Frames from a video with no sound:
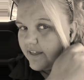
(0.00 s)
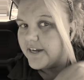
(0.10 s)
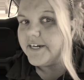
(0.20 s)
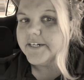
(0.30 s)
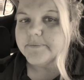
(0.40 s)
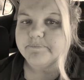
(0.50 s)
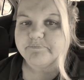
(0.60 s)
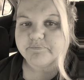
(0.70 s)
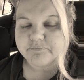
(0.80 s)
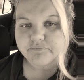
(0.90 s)

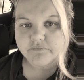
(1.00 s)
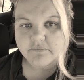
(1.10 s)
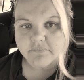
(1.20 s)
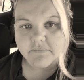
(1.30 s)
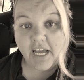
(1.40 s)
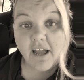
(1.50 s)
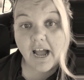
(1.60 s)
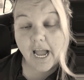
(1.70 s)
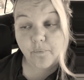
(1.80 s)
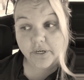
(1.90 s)

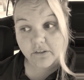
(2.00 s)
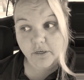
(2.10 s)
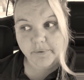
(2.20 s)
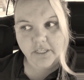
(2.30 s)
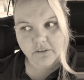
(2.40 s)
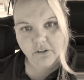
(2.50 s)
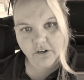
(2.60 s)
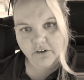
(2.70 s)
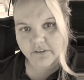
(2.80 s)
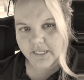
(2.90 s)
I went a little bit
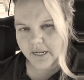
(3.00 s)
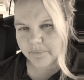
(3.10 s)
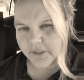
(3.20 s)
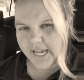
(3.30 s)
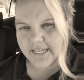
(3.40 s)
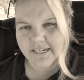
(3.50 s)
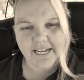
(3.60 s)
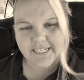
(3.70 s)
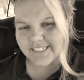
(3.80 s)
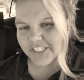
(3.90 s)
longer than I planned. And
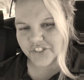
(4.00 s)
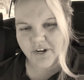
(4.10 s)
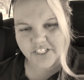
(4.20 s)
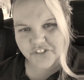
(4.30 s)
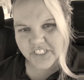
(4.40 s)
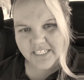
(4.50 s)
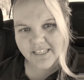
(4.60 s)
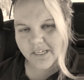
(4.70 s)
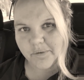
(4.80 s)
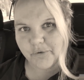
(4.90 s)
I didn't stretch or
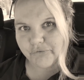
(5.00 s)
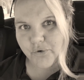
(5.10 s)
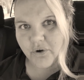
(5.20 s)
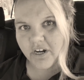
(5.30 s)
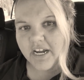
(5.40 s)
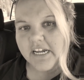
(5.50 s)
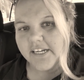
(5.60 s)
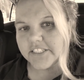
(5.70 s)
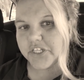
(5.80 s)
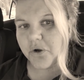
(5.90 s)
anything before.
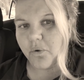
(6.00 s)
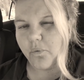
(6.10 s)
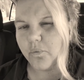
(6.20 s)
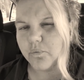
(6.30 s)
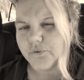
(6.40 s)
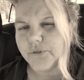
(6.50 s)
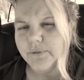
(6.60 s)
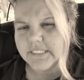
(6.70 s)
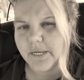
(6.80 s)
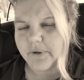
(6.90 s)
So
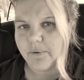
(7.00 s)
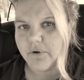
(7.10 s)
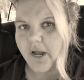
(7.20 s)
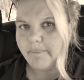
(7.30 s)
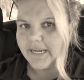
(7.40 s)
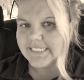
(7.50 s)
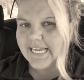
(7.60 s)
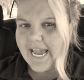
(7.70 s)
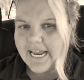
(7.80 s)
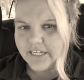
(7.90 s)
Tuesday when I woke up, my
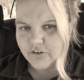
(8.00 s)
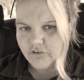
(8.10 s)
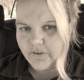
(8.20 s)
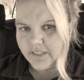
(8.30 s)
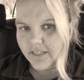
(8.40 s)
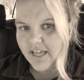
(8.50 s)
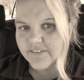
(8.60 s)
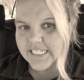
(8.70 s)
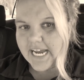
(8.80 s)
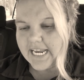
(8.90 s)
sciatic nerve on the
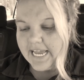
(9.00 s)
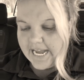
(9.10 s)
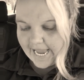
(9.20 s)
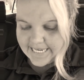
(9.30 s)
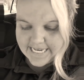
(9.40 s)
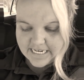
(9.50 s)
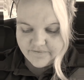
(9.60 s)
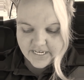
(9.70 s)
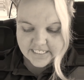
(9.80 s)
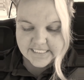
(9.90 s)
left side, I can't
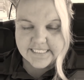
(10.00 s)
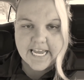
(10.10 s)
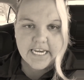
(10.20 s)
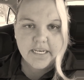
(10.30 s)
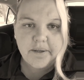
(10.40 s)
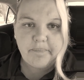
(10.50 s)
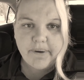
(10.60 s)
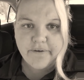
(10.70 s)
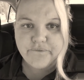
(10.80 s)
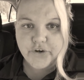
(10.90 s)
even extend
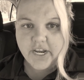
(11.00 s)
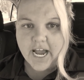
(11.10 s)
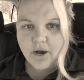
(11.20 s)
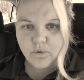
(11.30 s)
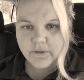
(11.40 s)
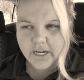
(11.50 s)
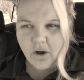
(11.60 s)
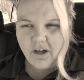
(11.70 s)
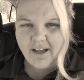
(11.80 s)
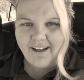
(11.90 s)
my foot out. Like,
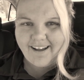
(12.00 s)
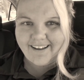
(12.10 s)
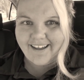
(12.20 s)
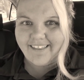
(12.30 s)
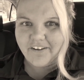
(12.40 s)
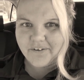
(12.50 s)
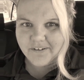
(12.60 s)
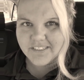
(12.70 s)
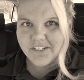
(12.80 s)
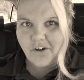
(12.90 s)
yeah, that
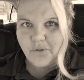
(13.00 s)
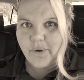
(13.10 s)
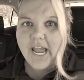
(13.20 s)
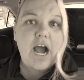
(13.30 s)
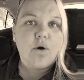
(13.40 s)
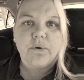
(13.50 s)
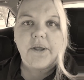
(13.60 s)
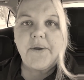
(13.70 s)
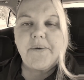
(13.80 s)
hurts all the way out.